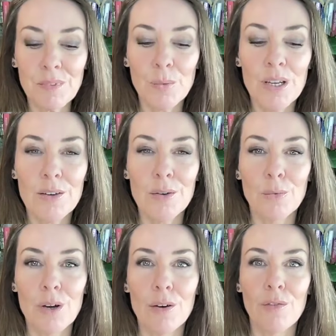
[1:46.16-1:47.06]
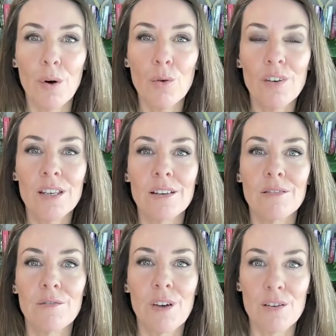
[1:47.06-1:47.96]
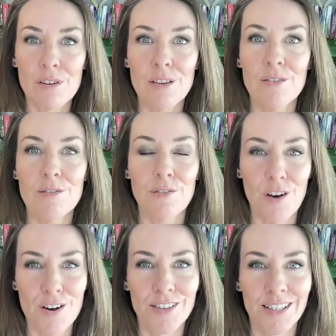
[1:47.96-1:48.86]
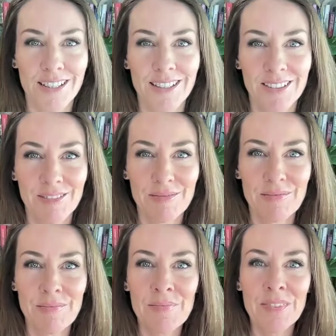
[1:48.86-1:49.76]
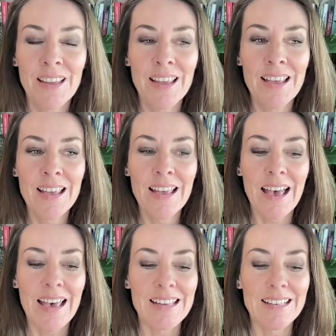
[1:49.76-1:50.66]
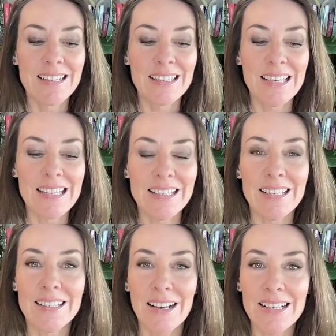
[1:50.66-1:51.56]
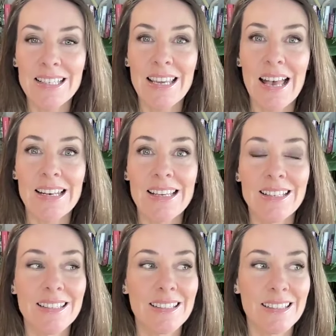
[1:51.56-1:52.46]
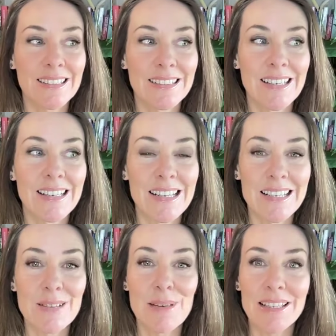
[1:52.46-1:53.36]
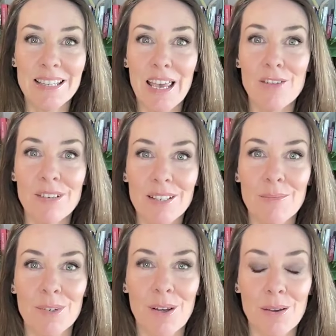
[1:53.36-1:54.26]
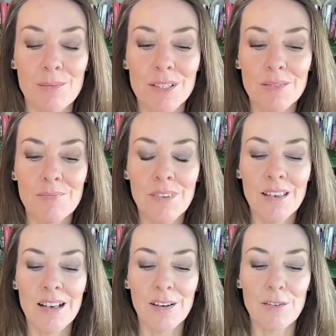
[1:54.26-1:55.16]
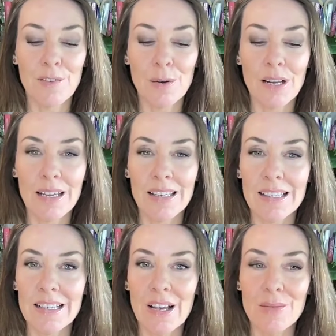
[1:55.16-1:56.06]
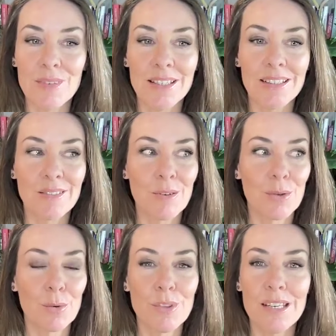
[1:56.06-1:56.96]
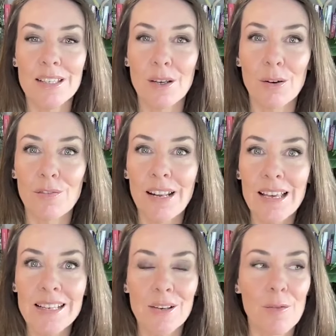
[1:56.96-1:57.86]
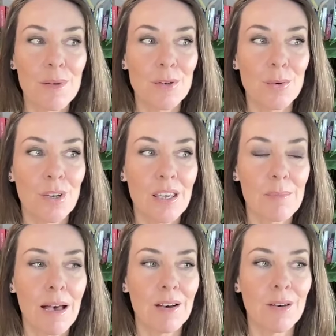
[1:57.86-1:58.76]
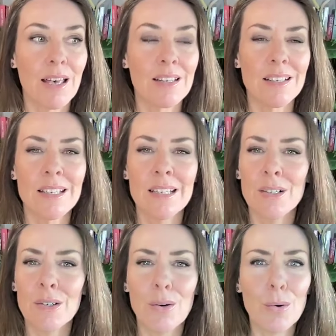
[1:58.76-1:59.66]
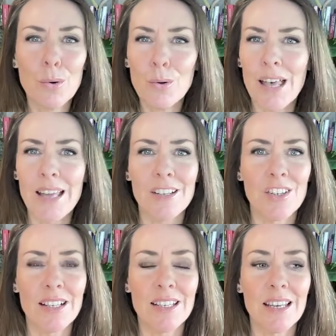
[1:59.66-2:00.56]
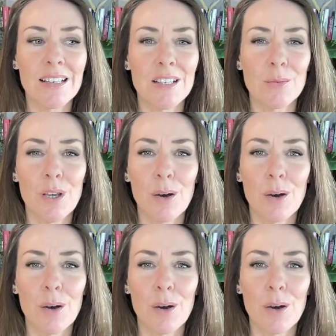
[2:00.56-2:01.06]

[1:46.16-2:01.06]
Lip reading: We're evolving very fast. And it's exciting, and it's a bit scary sometimes. And I feel like with all these solar flares that I've been talking about, and all the energetics as we